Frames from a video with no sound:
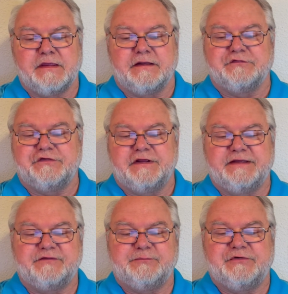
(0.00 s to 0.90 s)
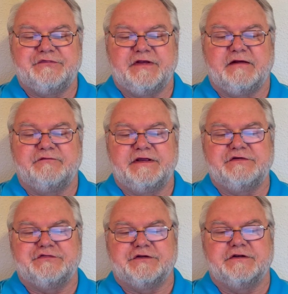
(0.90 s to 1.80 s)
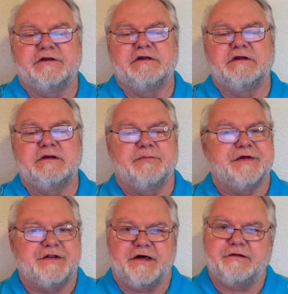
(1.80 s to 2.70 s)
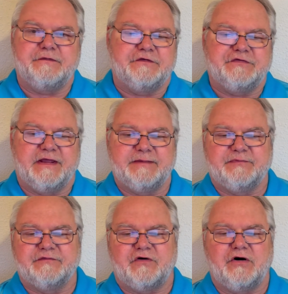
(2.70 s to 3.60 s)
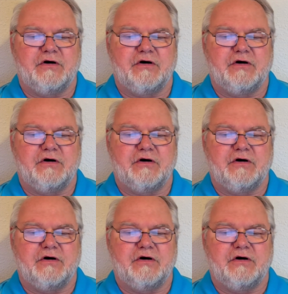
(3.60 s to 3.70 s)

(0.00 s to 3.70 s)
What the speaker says: Now, she gave up her salvation, but not on the type of